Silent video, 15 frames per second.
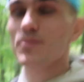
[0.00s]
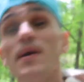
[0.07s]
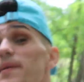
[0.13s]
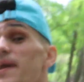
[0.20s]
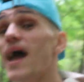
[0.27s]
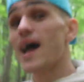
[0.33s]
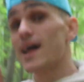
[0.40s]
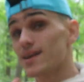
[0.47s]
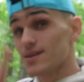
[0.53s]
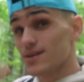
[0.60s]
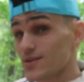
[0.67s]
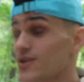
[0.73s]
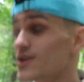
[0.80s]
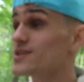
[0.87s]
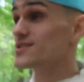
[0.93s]
maybe add
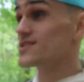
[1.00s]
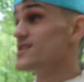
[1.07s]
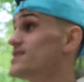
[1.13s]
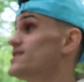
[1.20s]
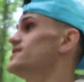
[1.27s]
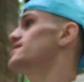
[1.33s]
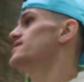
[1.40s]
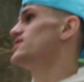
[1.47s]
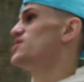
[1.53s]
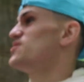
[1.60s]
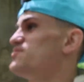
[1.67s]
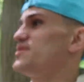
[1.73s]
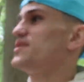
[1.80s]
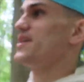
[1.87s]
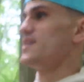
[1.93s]
another Husky,
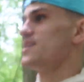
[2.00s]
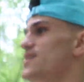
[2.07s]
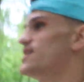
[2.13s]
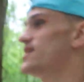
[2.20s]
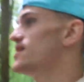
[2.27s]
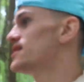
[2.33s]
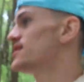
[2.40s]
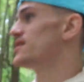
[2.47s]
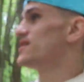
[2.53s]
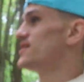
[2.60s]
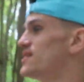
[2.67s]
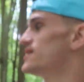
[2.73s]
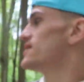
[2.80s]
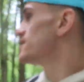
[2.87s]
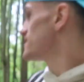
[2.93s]

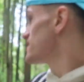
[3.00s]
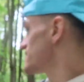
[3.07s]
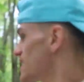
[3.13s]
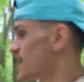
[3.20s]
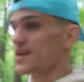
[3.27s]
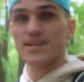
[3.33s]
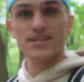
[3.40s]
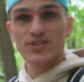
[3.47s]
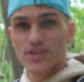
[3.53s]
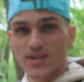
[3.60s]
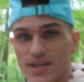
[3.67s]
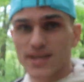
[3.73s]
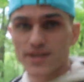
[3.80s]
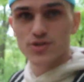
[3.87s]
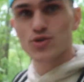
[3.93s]
but not
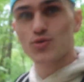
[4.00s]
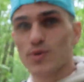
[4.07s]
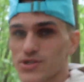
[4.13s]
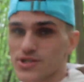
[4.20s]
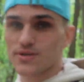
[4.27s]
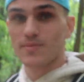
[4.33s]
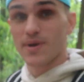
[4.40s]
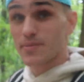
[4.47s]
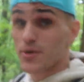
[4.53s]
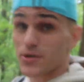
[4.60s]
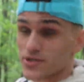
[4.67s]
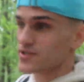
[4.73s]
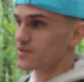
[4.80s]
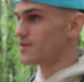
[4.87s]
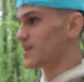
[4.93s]
get too much into my personal